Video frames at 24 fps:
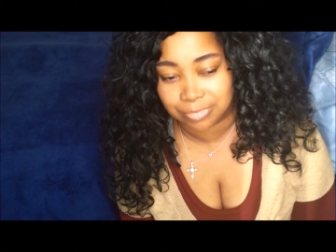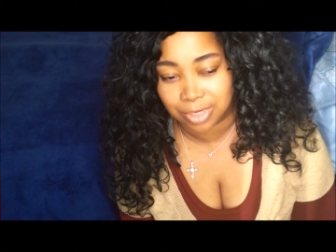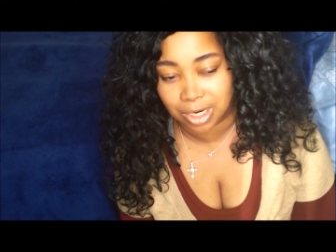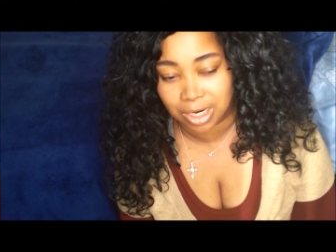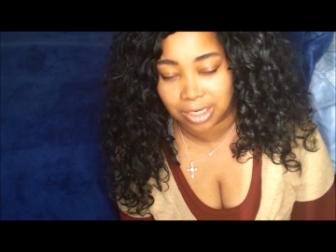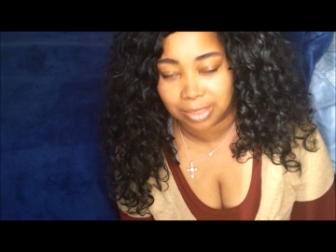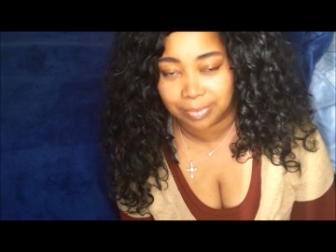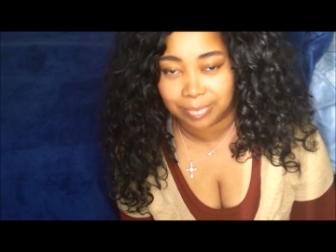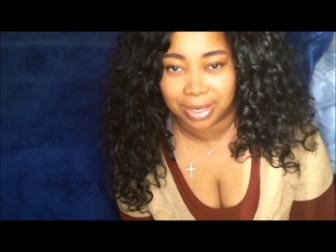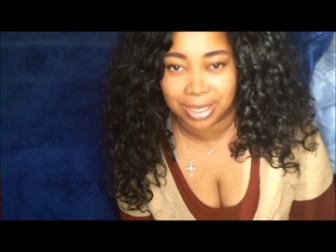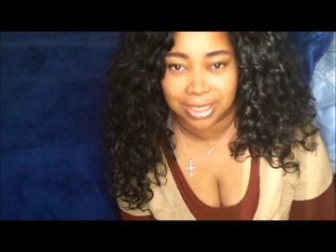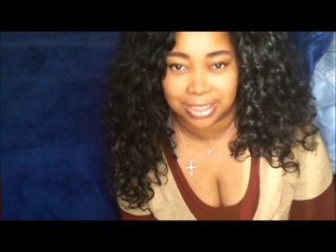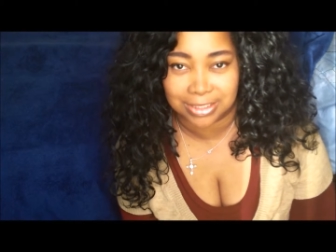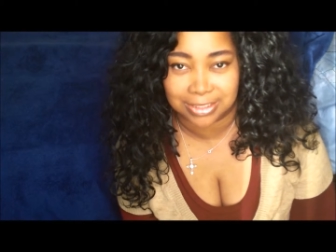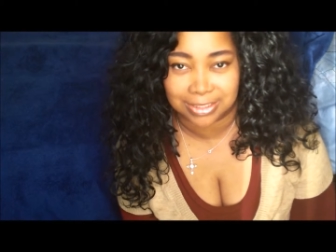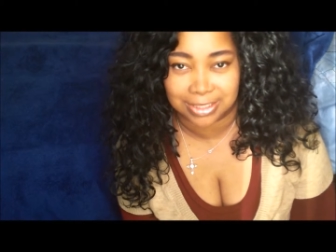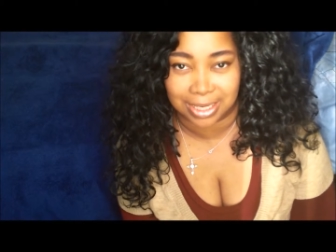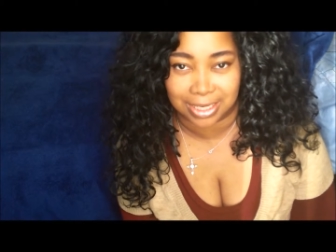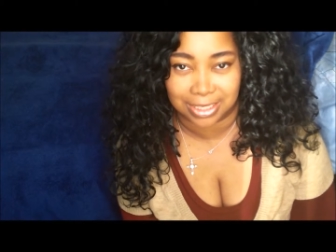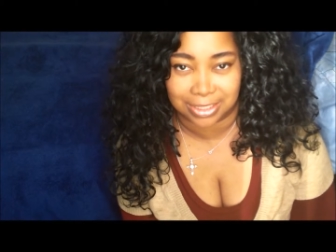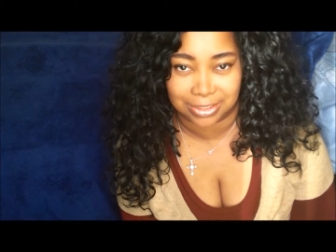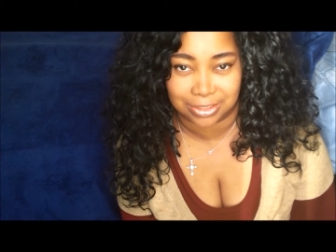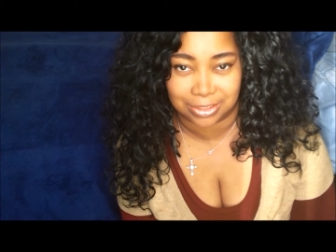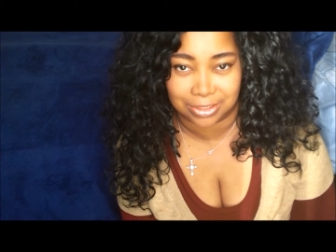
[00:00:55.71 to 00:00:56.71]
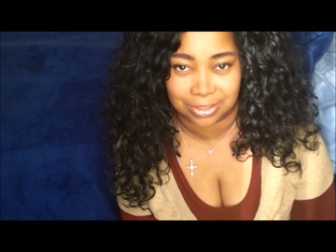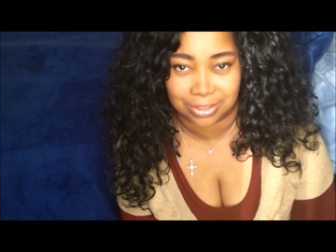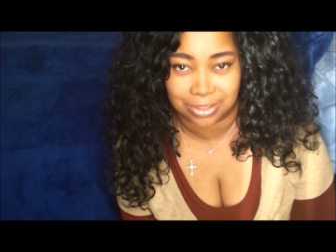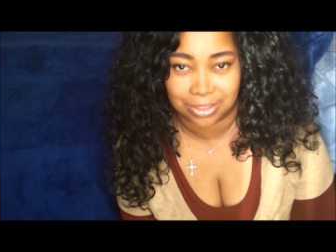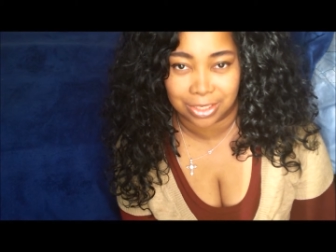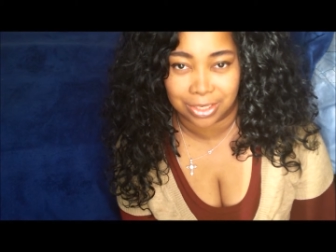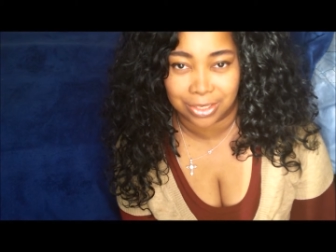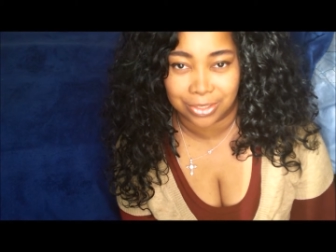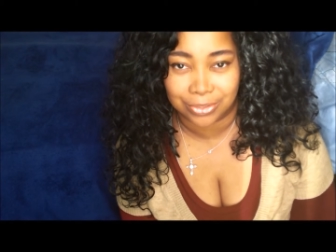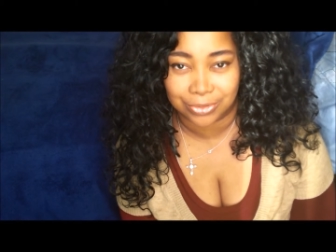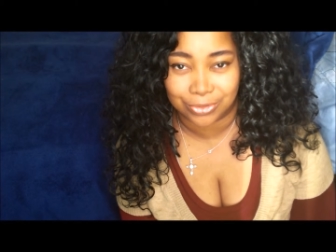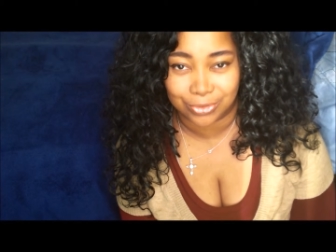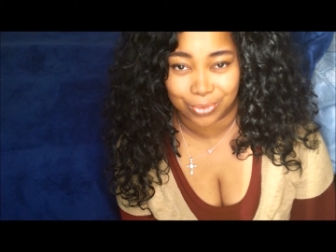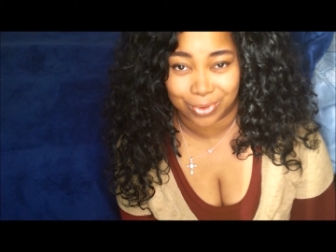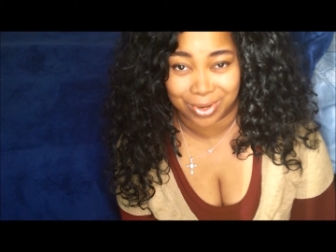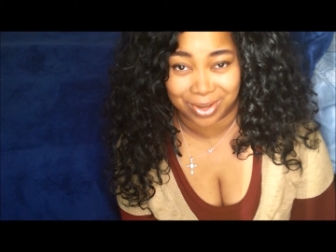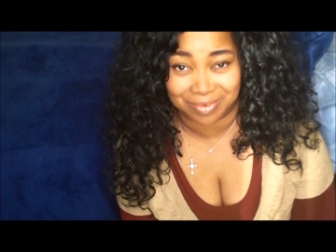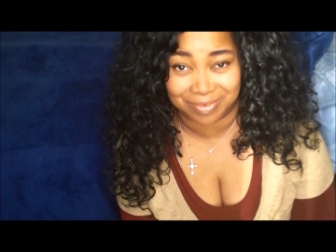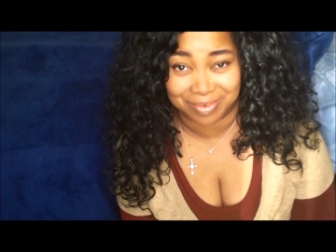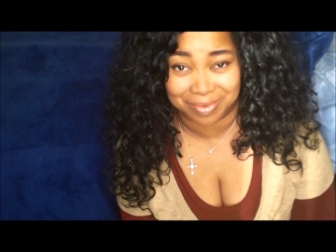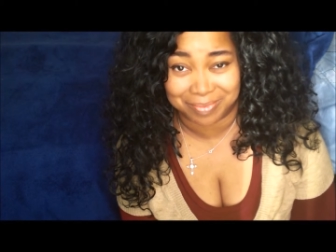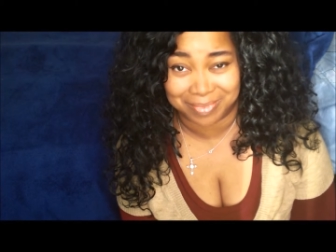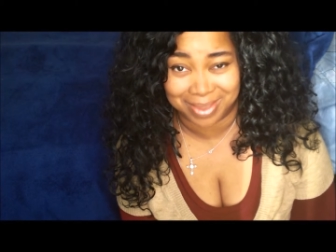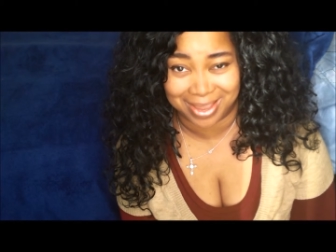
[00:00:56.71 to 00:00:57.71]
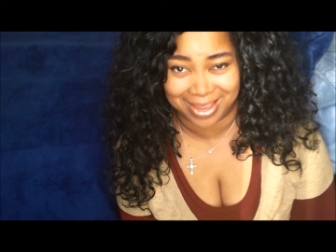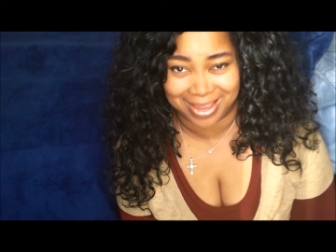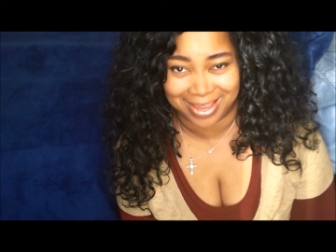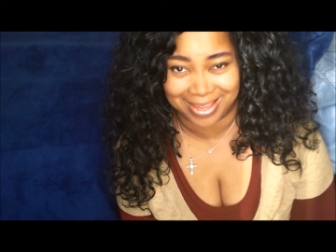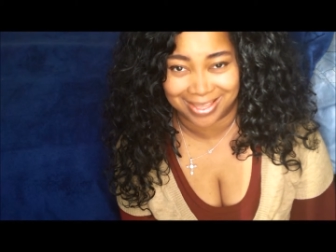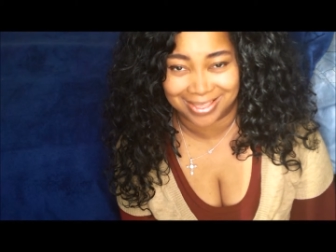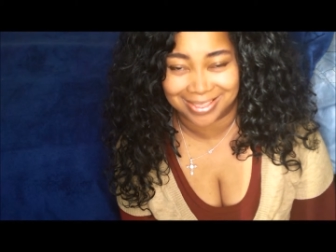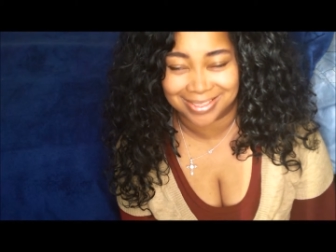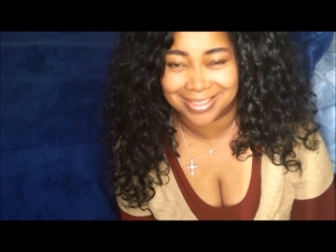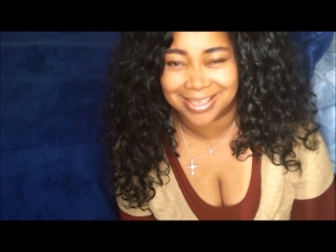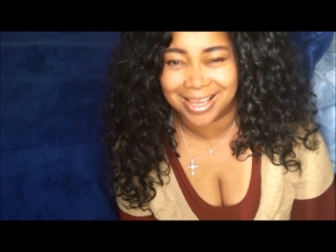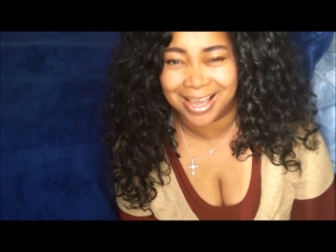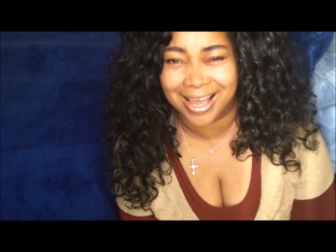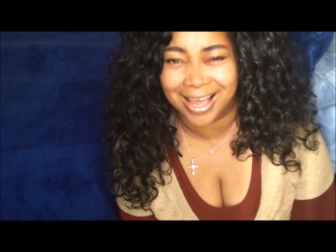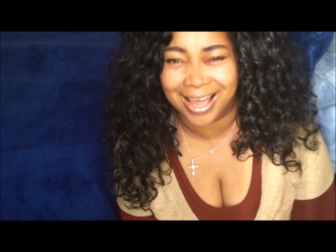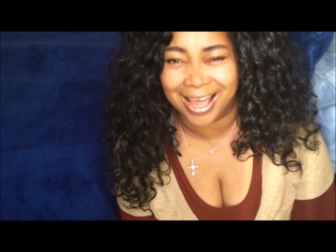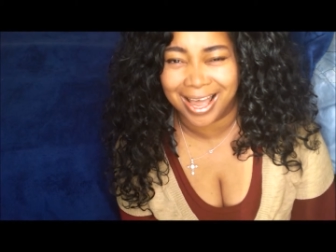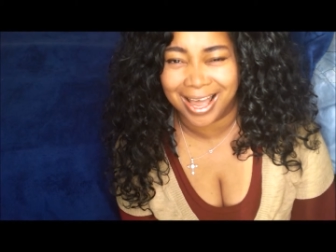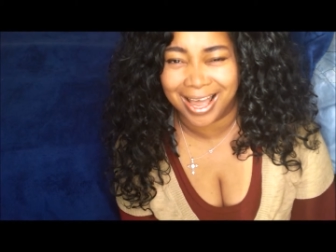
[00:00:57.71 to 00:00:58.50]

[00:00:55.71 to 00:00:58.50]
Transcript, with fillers: probably about a size 12 in pants.